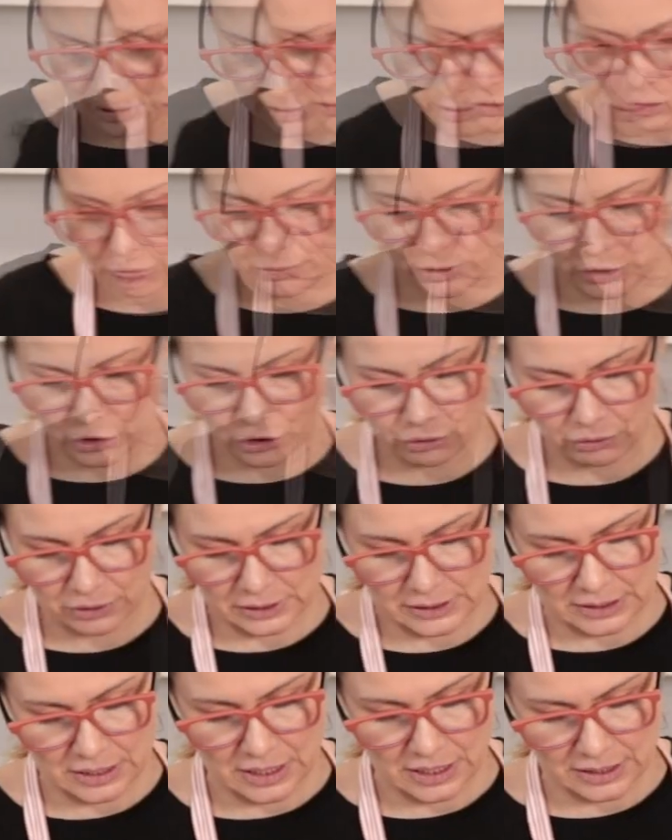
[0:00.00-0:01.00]
So make sure
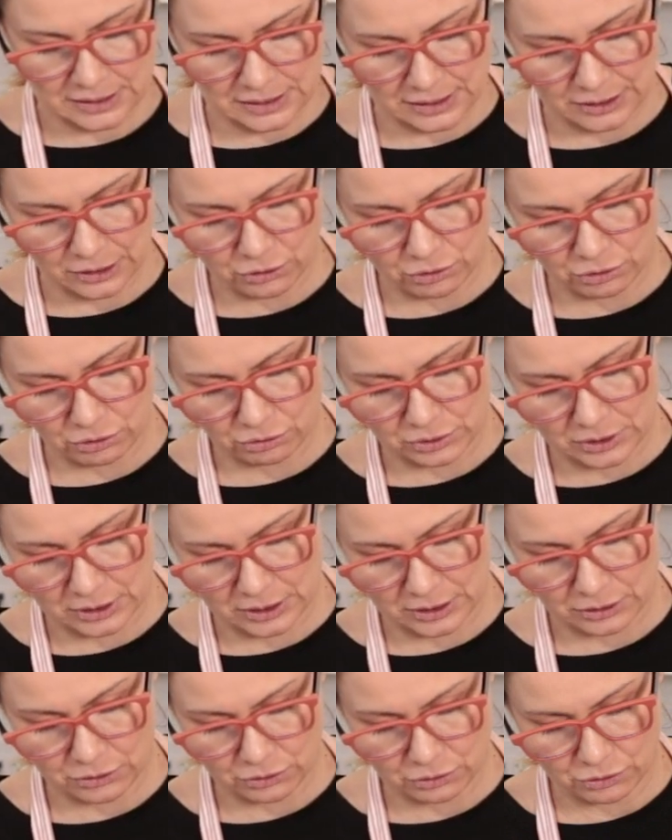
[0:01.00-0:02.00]
it's nicely
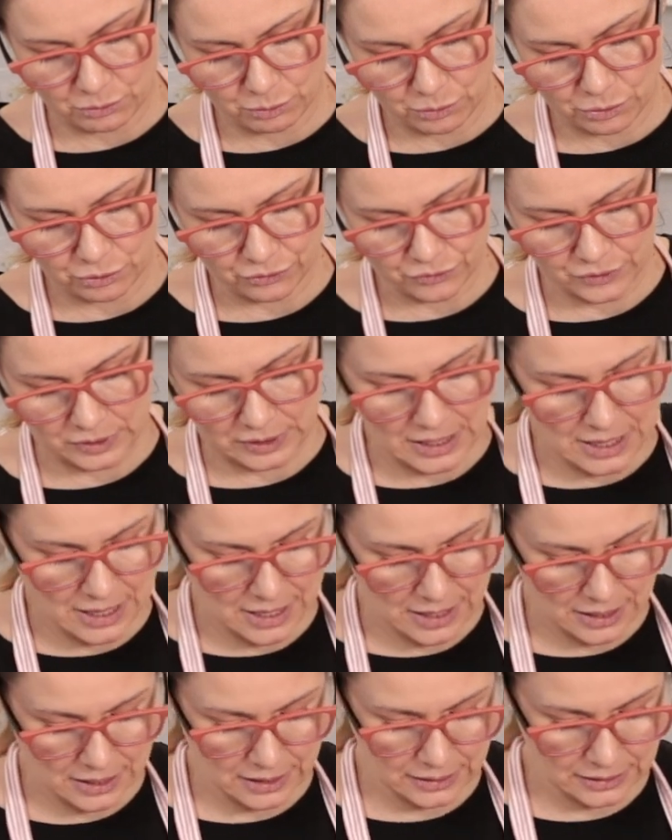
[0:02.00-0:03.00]
coated on both
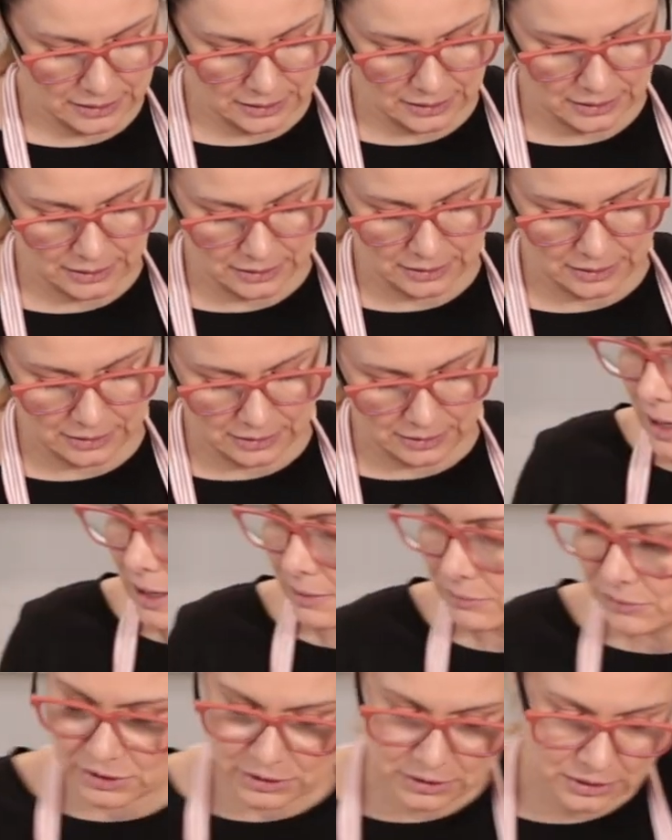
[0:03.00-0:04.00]
sides.
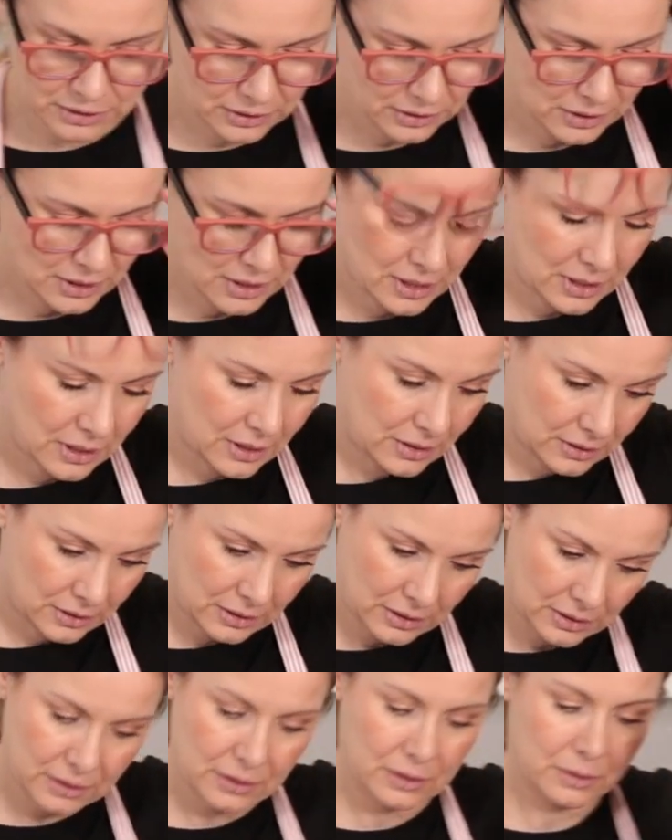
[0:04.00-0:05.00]
I'm just gonna
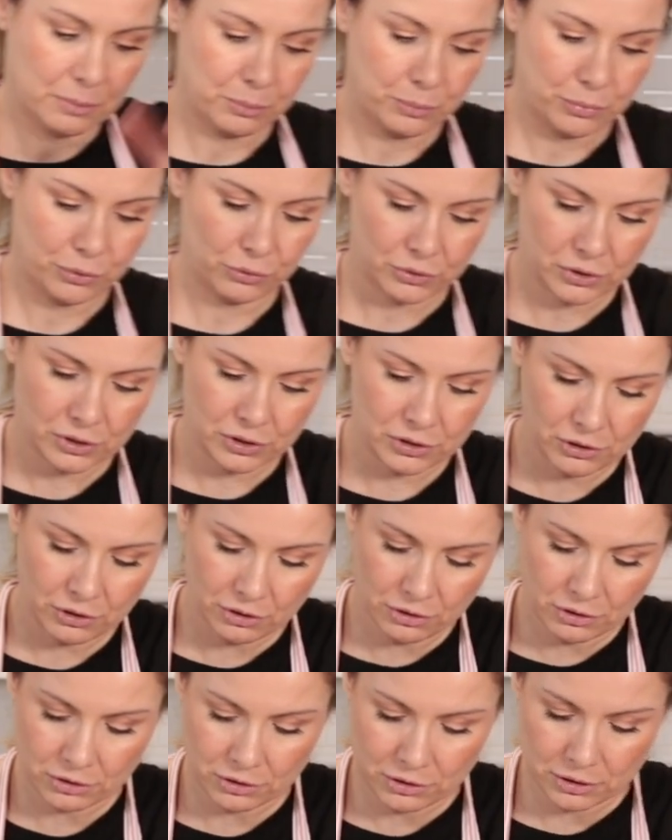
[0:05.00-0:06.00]
put
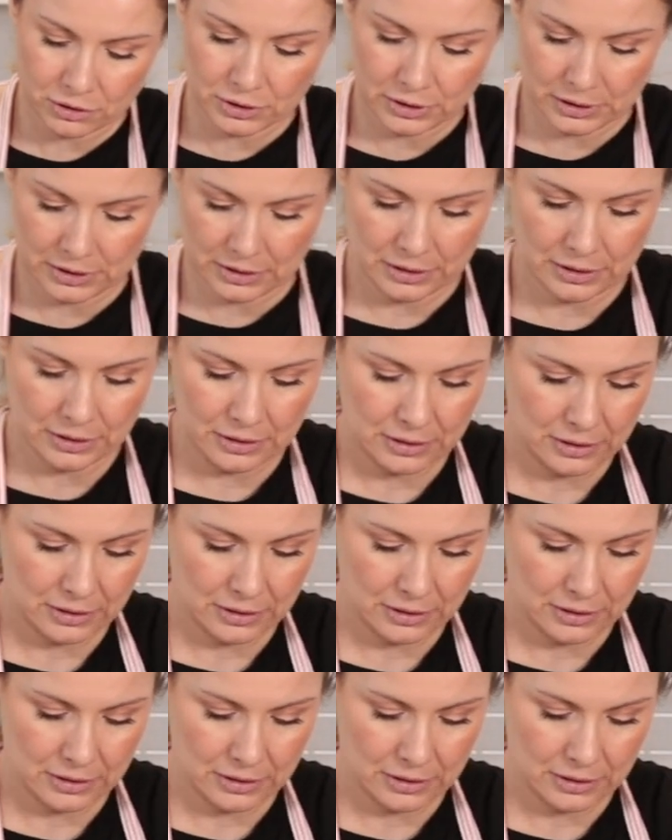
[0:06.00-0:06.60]
salt